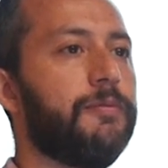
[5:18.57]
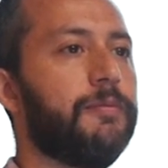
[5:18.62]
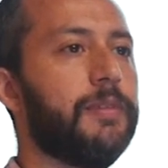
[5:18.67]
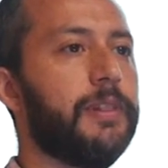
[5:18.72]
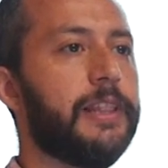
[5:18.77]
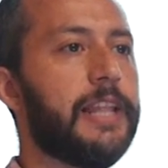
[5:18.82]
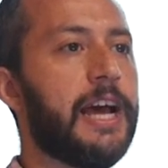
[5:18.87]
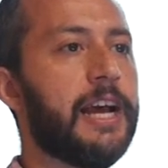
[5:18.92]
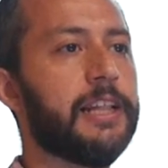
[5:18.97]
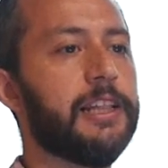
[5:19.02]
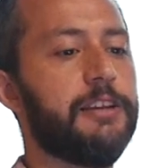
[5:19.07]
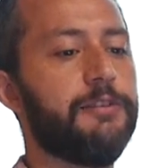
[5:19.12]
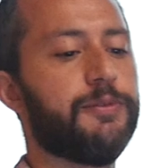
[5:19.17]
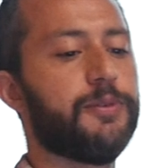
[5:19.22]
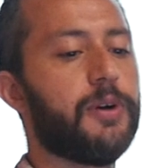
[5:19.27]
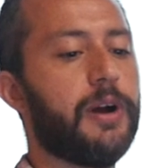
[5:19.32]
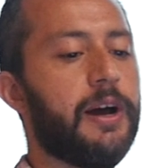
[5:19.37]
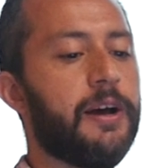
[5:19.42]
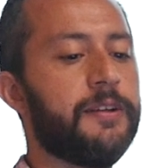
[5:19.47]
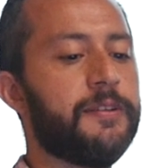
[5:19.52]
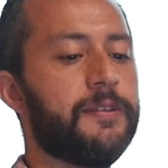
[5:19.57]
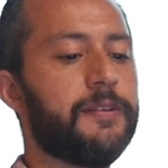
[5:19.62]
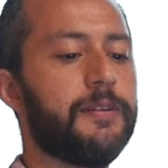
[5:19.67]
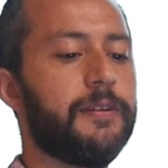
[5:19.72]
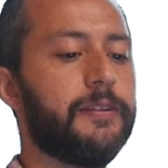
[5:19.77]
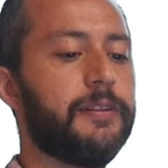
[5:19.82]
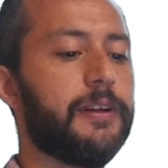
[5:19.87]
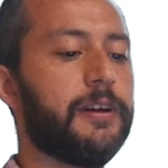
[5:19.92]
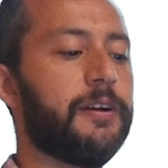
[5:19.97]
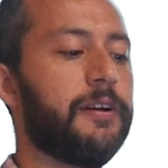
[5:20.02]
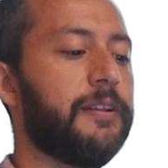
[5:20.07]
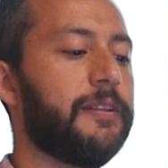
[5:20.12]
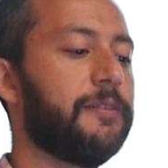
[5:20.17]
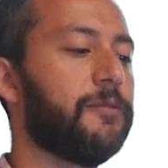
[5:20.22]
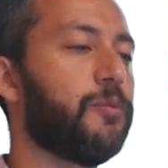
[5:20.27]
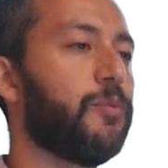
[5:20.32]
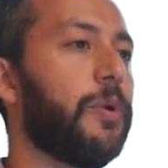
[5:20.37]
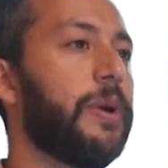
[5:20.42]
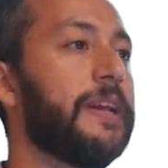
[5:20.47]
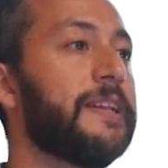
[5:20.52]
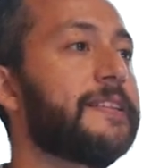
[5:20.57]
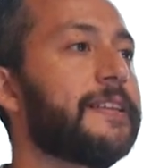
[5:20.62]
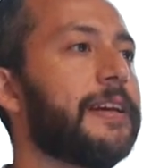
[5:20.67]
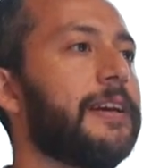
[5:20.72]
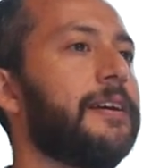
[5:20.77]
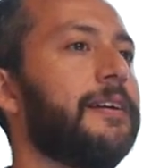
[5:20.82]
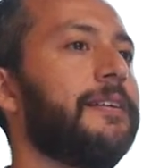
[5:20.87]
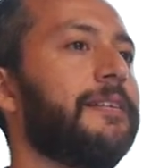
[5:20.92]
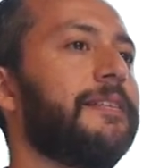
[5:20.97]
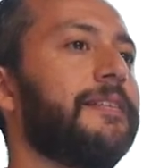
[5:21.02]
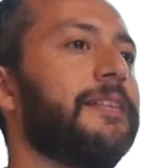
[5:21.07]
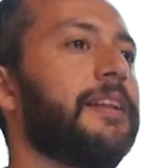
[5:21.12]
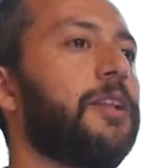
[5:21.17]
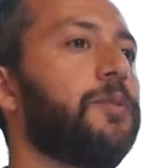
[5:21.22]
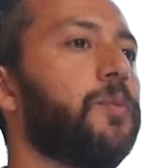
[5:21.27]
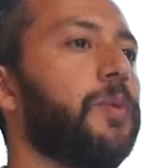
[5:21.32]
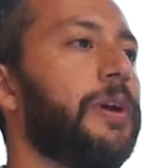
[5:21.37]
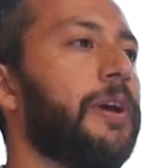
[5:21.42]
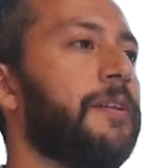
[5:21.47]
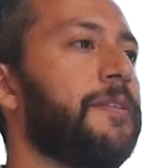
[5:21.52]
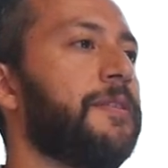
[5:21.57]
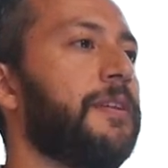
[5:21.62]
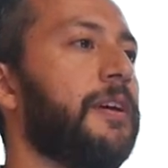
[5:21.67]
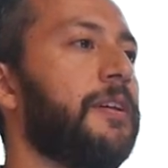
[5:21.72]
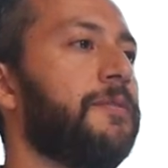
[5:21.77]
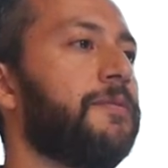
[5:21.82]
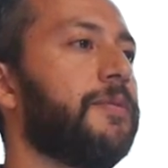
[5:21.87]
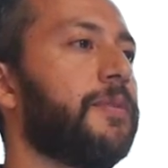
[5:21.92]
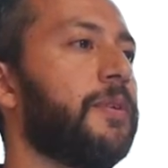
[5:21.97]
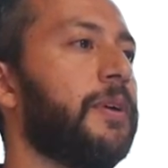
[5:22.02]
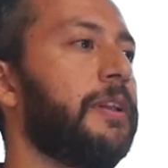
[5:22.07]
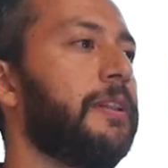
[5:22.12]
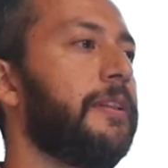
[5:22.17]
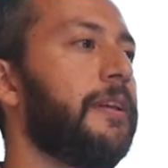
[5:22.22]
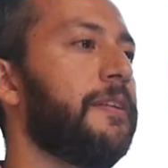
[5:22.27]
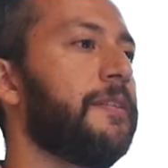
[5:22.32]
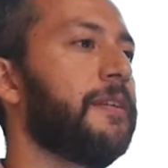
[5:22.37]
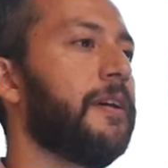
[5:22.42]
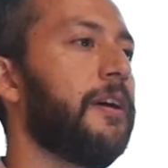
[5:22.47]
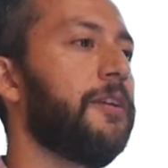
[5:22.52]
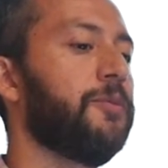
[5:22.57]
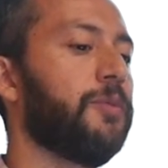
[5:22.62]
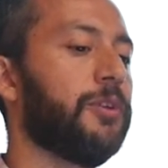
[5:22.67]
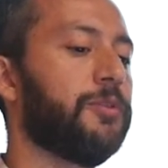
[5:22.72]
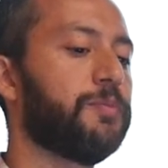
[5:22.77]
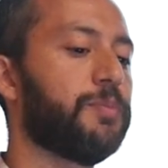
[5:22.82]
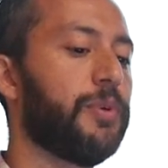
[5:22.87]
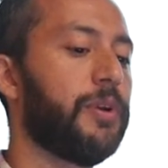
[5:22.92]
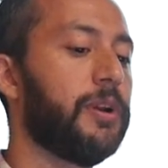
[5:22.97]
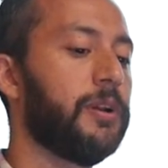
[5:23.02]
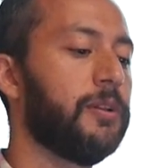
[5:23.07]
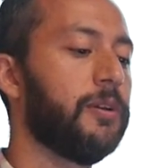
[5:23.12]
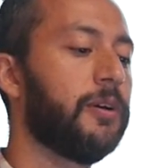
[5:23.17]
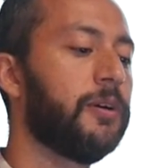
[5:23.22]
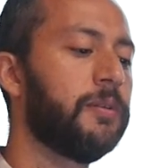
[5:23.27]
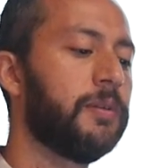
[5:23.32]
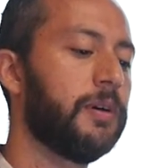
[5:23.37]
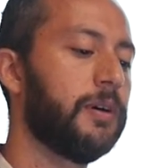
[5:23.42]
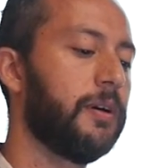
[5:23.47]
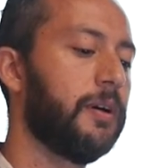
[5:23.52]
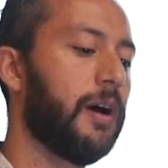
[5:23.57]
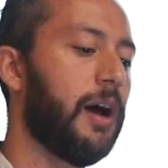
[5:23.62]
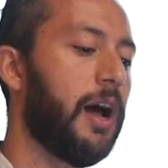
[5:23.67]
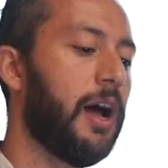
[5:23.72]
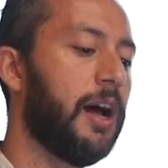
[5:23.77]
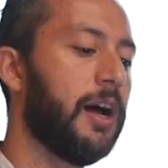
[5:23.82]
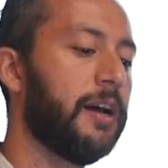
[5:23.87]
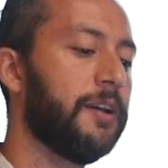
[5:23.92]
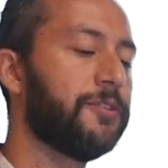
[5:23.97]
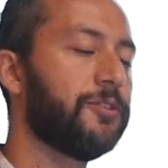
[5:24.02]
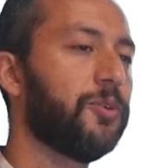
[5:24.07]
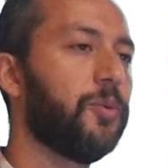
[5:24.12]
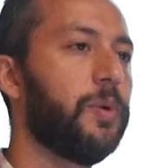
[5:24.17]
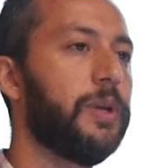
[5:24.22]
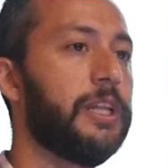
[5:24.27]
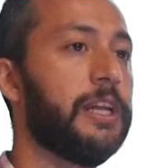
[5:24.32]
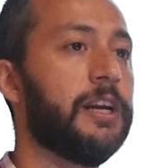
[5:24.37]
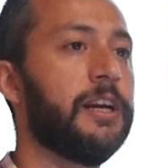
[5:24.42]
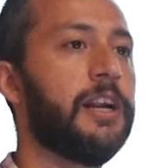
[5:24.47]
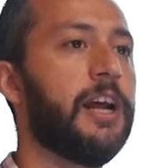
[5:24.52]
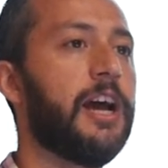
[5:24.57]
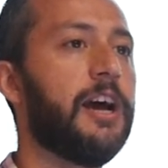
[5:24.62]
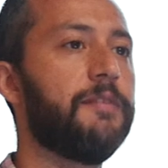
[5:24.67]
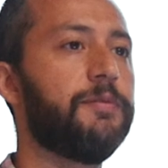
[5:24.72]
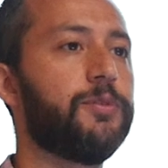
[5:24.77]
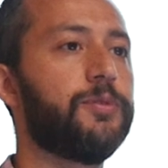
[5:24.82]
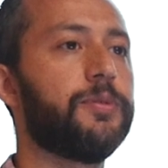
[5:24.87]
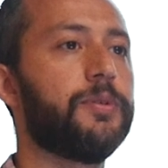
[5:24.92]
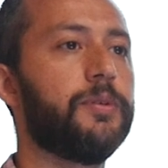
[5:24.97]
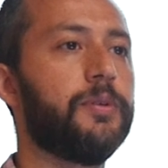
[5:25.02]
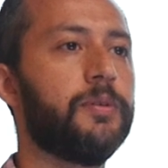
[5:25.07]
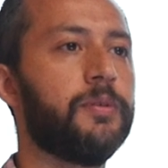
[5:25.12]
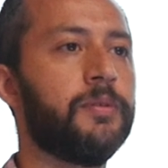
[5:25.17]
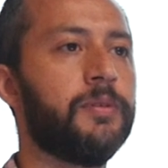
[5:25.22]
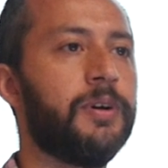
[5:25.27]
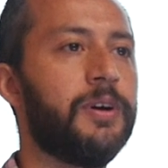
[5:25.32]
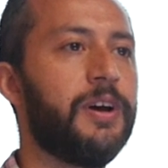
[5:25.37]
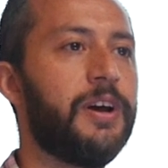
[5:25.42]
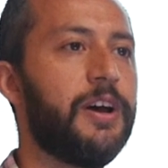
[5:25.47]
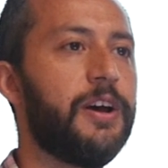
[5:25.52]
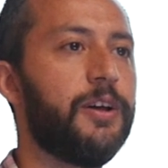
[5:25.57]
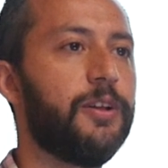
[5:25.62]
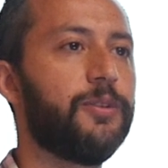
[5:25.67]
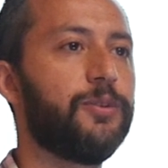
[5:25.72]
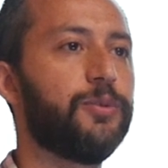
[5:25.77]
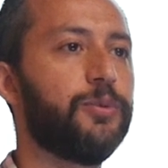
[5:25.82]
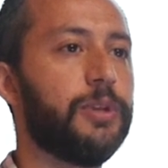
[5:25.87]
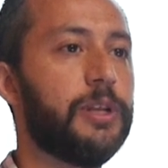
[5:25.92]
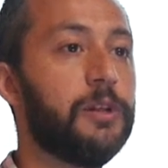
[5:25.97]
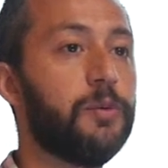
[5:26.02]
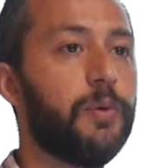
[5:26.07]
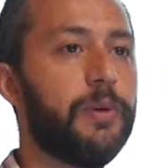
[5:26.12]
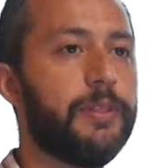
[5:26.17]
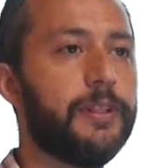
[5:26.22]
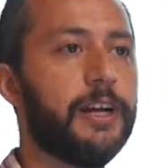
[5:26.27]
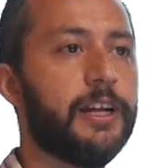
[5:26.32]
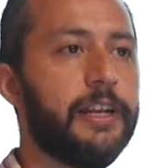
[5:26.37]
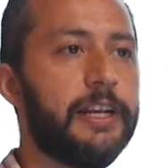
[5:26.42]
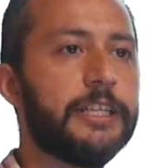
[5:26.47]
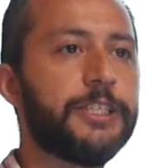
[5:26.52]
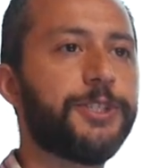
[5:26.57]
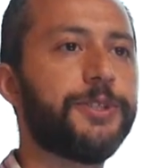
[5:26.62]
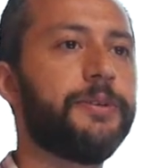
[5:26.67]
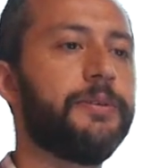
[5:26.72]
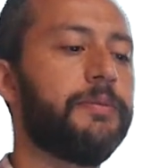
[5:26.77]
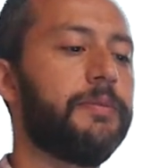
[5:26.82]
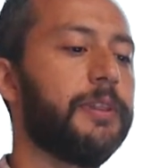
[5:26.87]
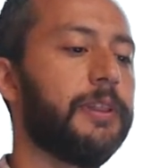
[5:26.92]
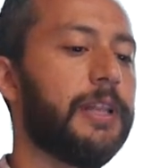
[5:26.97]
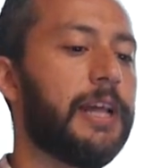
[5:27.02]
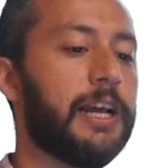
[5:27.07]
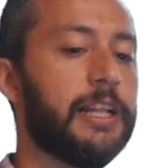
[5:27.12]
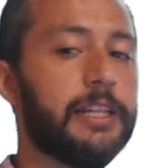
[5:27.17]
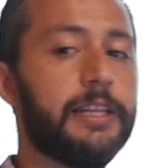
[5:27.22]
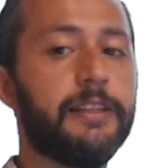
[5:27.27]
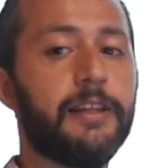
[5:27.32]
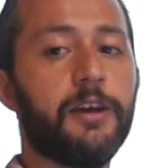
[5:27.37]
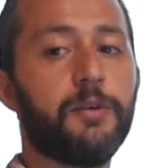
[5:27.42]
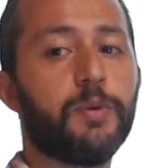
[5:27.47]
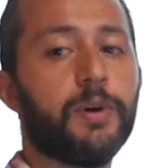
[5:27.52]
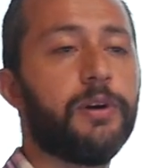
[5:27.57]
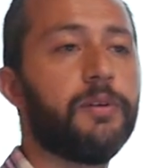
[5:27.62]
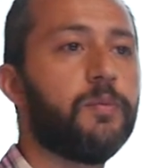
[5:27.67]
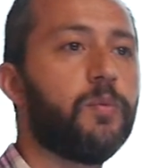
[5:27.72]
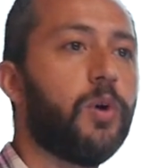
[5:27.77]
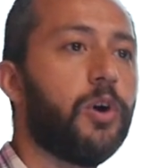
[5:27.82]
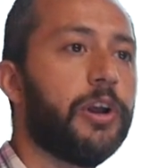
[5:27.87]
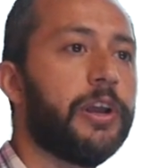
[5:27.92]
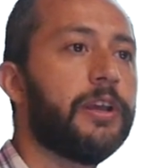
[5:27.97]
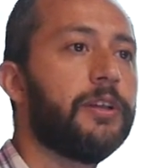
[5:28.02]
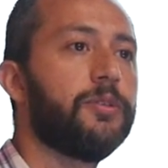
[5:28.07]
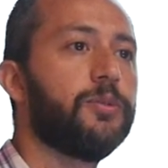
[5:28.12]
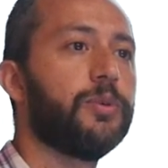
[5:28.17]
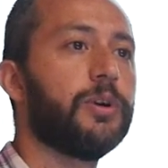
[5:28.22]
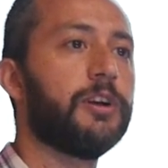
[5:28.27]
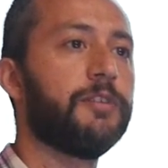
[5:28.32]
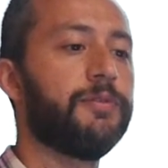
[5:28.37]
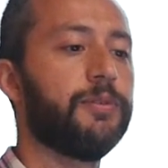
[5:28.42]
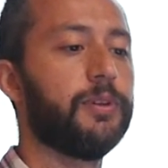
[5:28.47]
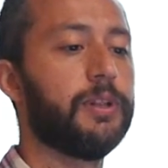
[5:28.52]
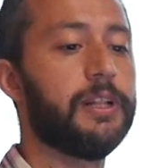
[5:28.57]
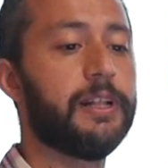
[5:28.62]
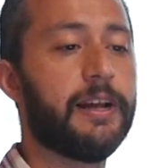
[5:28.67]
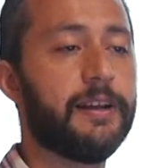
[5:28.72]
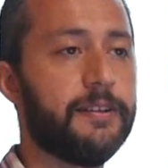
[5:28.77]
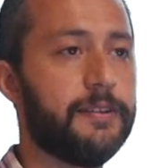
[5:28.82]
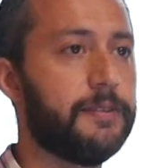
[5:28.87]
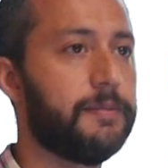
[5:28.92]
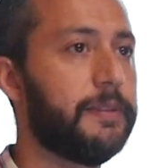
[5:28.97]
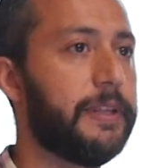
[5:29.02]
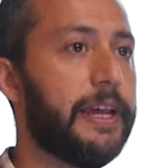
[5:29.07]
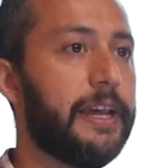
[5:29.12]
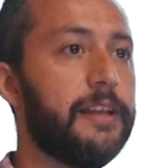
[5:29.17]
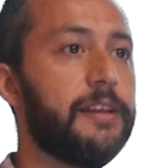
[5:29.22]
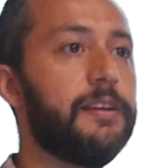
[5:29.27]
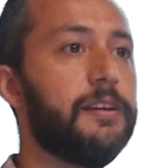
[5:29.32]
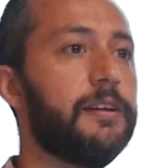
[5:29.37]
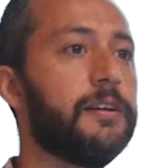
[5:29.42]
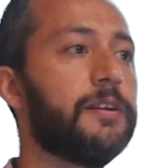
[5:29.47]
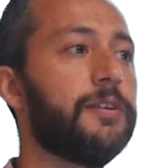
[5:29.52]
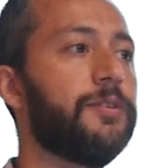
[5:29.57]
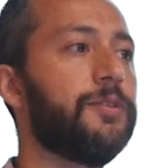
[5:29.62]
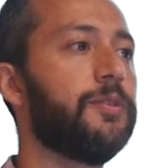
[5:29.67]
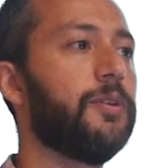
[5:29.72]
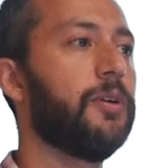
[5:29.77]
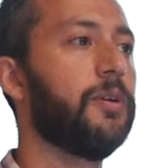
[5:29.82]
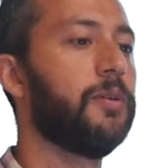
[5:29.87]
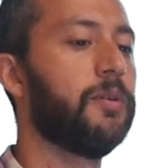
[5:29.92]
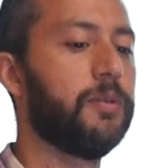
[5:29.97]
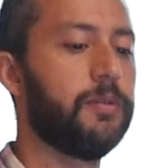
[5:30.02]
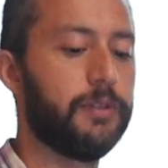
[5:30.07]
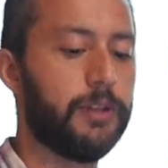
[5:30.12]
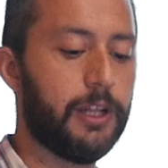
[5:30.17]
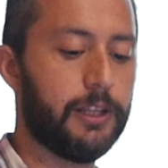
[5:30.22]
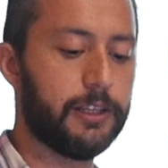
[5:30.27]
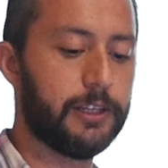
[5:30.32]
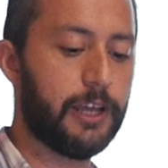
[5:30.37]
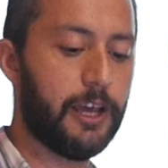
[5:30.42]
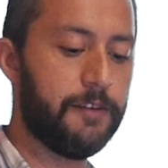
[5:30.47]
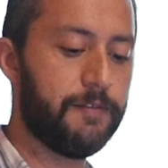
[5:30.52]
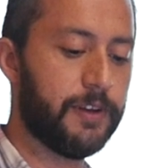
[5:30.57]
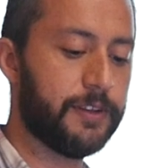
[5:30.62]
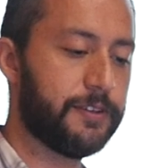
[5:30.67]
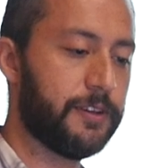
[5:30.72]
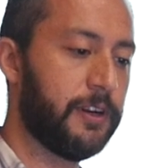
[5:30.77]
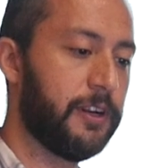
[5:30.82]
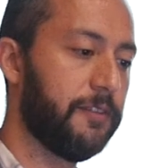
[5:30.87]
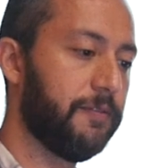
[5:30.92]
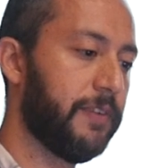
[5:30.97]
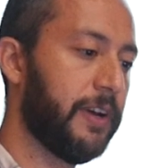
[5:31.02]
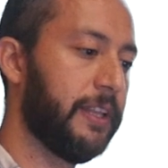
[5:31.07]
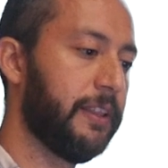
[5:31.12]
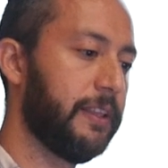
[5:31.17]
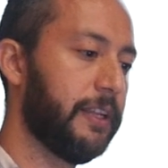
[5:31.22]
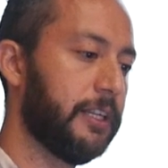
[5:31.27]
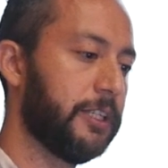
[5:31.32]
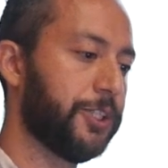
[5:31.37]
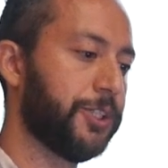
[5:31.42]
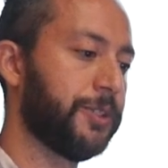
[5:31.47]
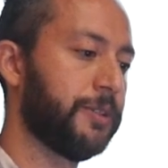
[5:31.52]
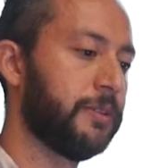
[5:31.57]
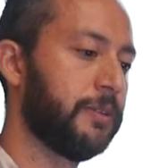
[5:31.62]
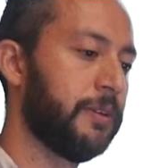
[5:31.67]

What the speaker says: Luckily for us, the risk that we assessed for in this case was pretty low, so we didn't have to deal with that issue. Luckily, they were working together for the last 10 years, so that gave us an advantage.